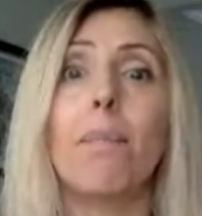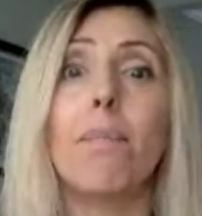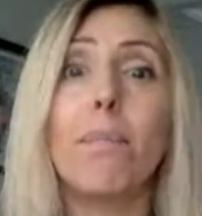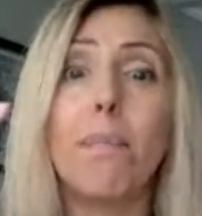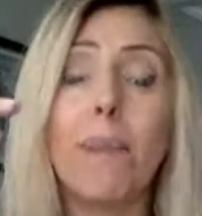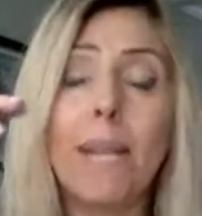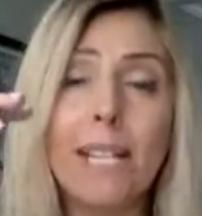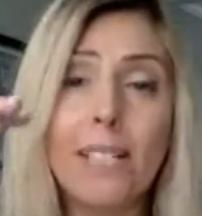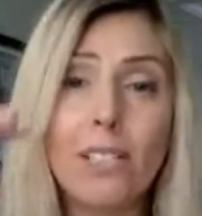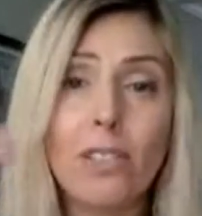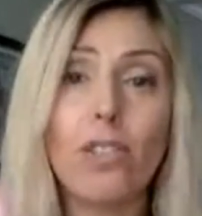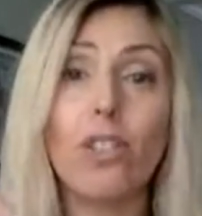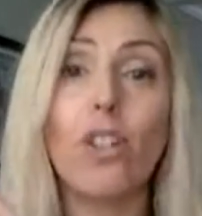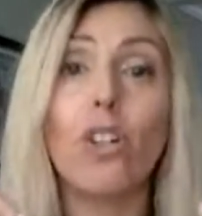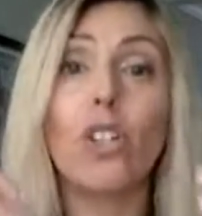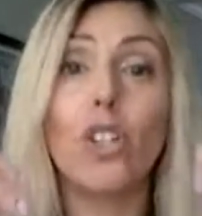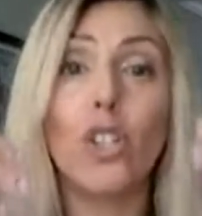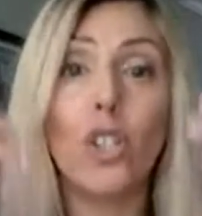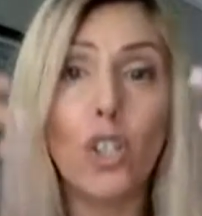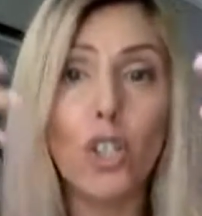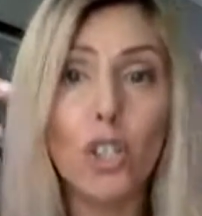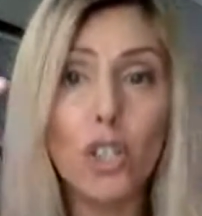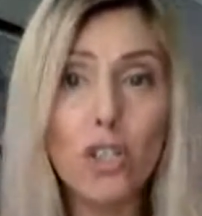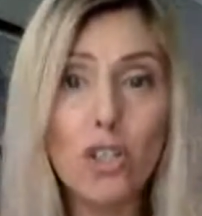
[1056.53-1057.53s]
based on
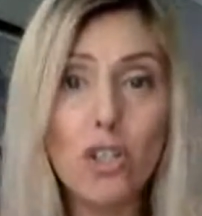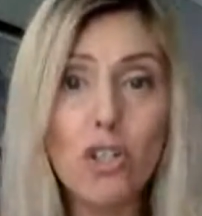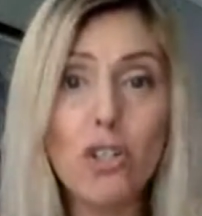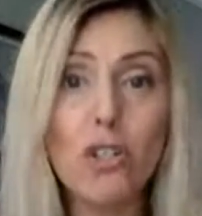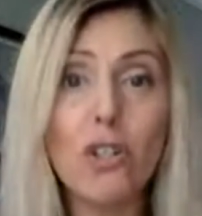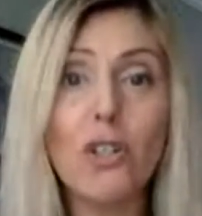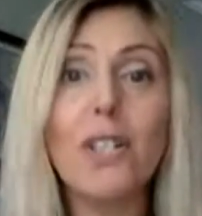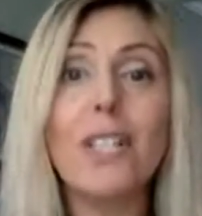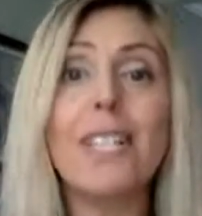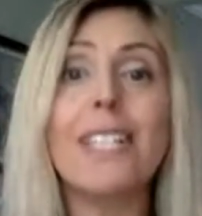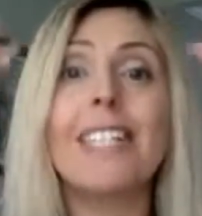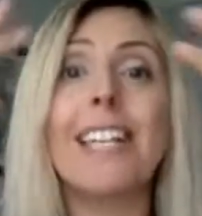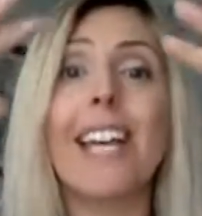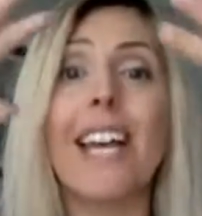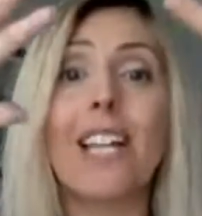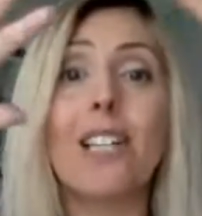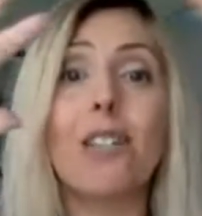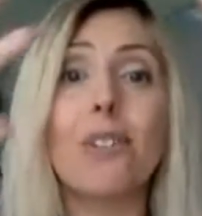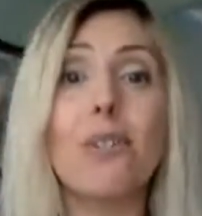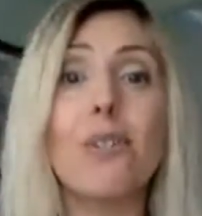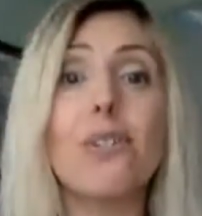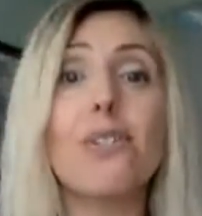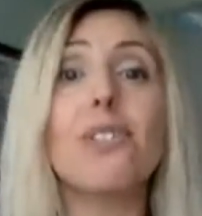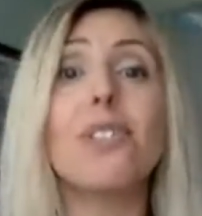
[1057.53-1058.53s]
your choice,
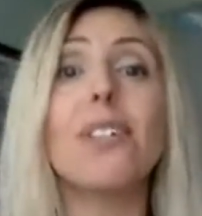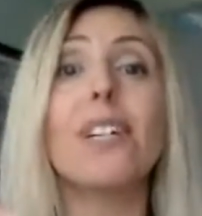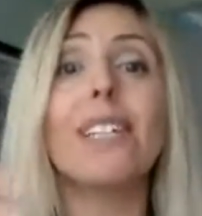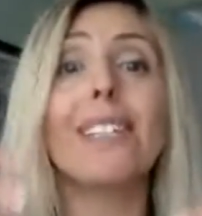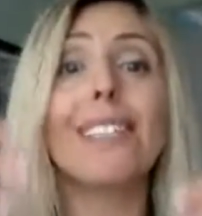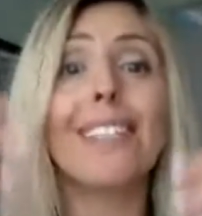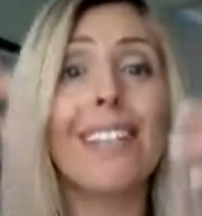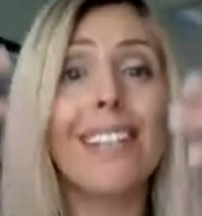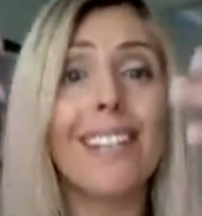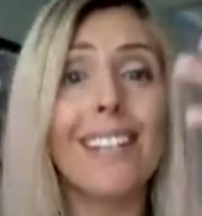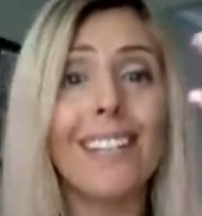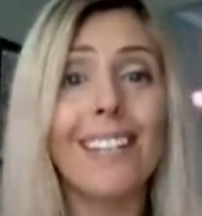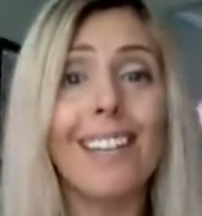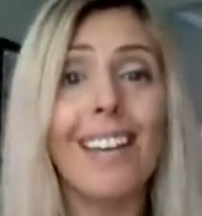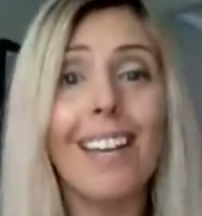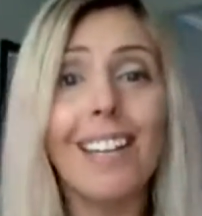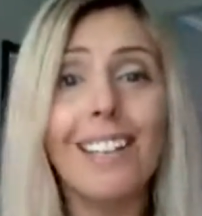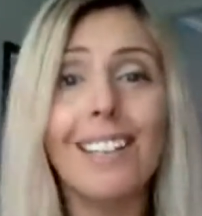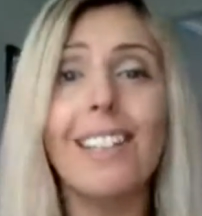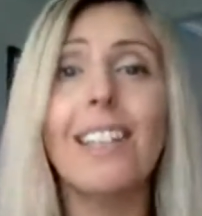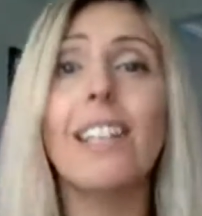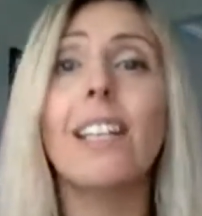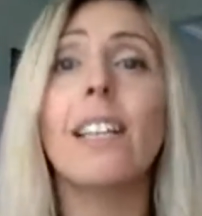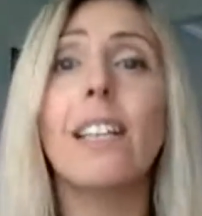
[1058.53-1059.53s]
and you start
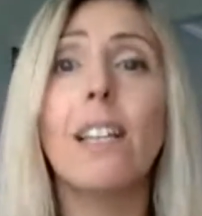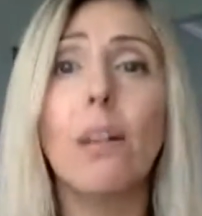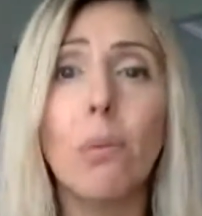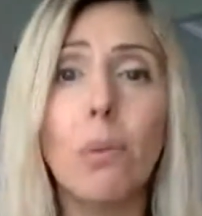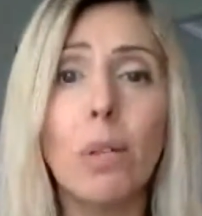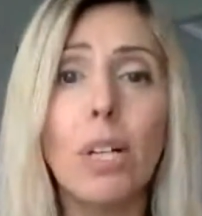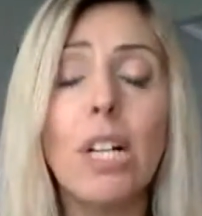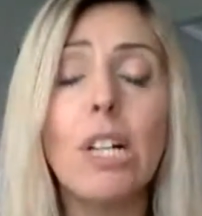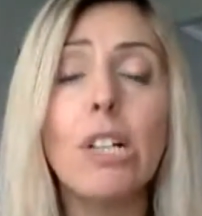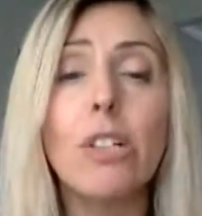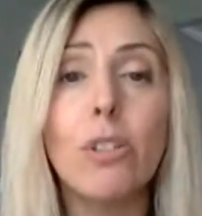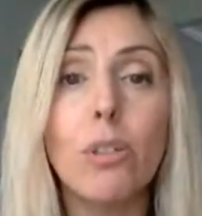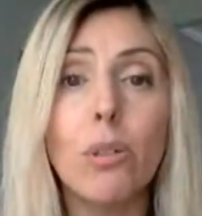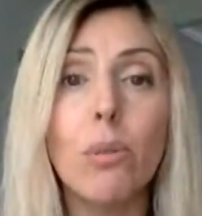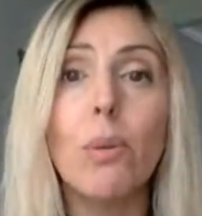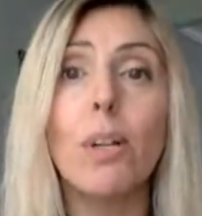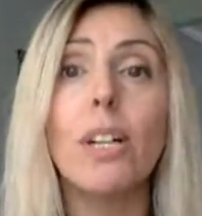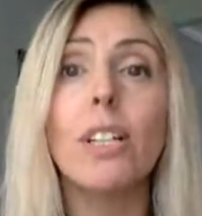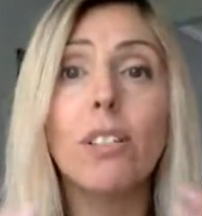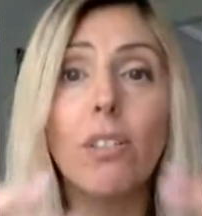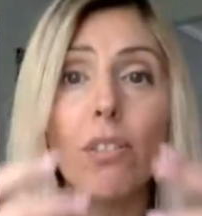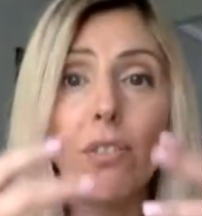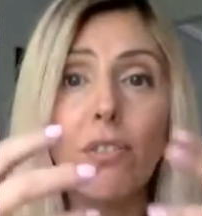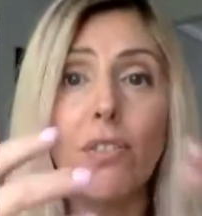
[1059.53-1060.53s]
creating the world you
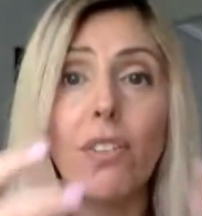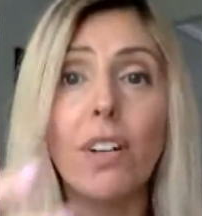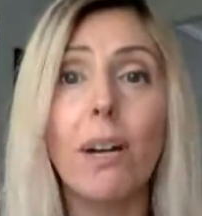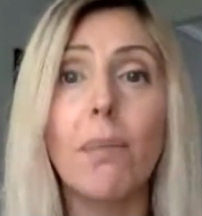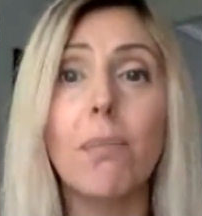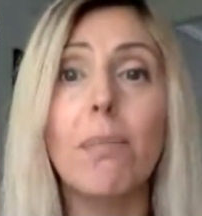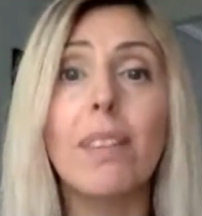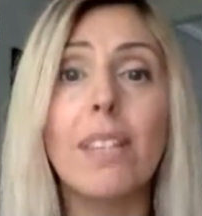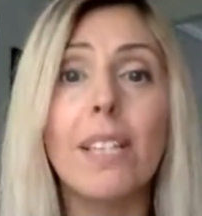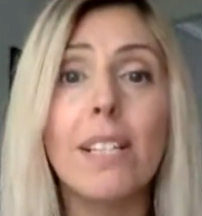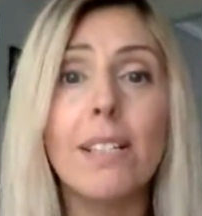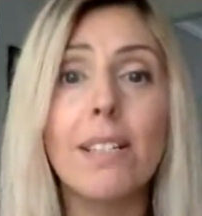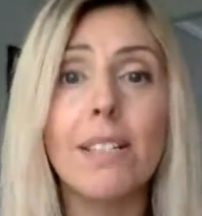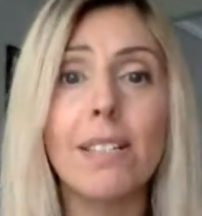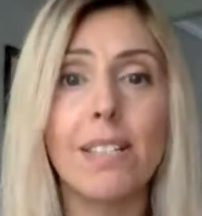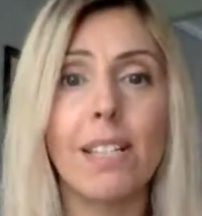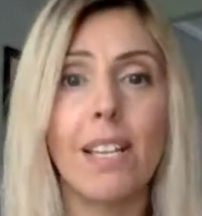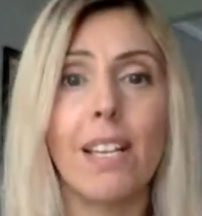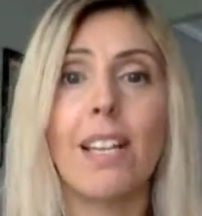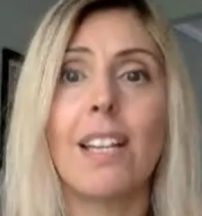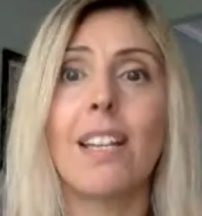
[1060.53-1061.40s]
want from this